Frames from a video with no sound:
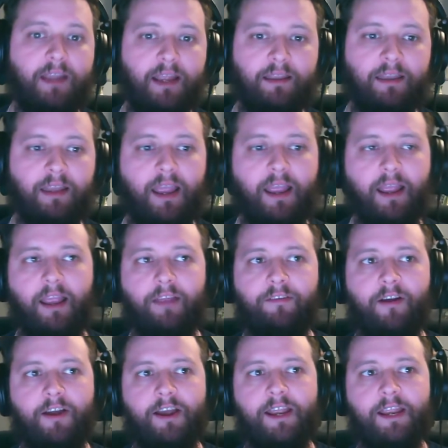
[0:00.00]

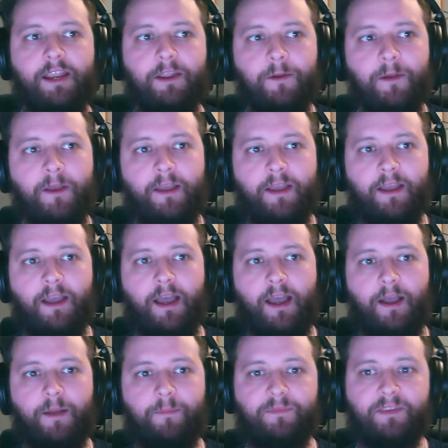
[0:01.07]
If I
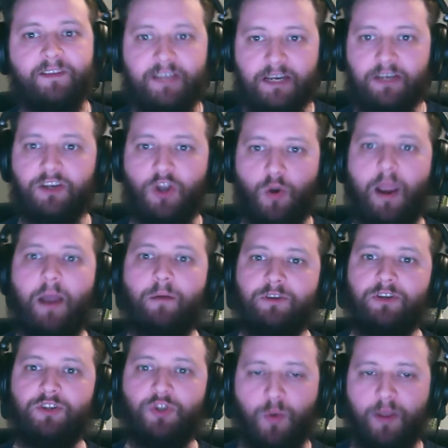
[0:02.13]
didn't know how
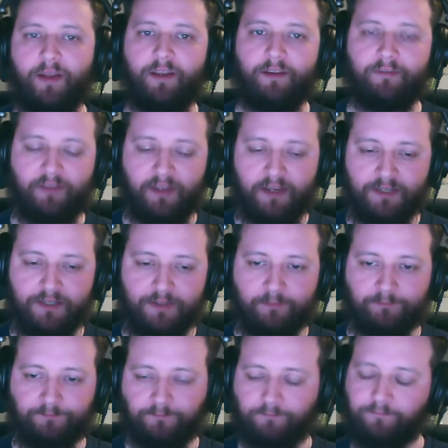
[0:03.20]
to do any of this,
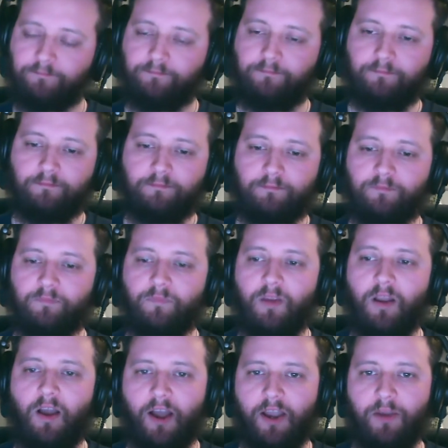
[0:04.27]

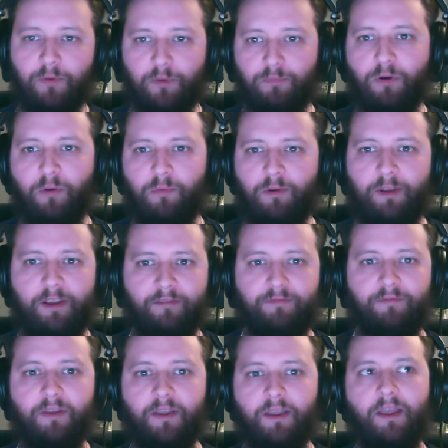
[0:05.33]
I would probably
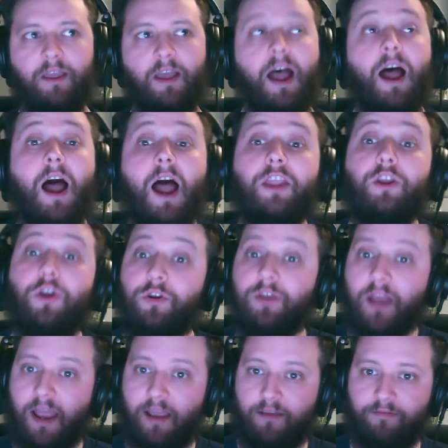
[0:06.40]
I
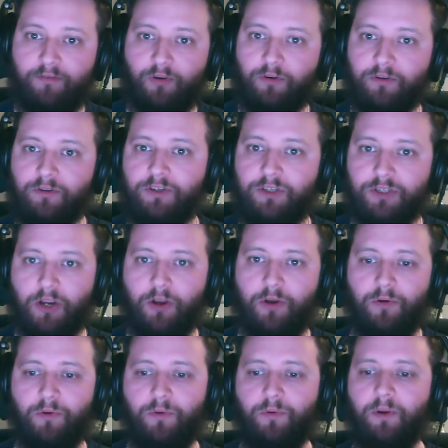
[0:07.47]
could have gotten
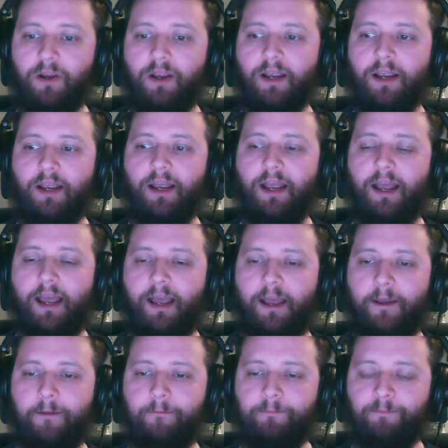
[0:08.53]
so
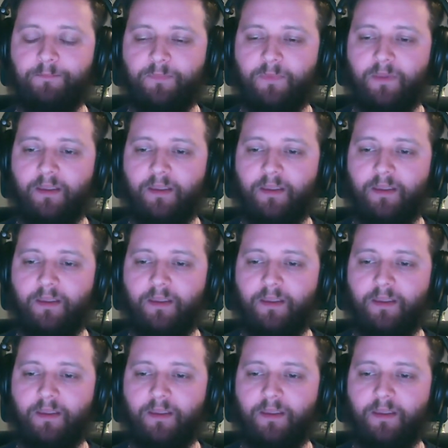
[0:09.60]
annoyed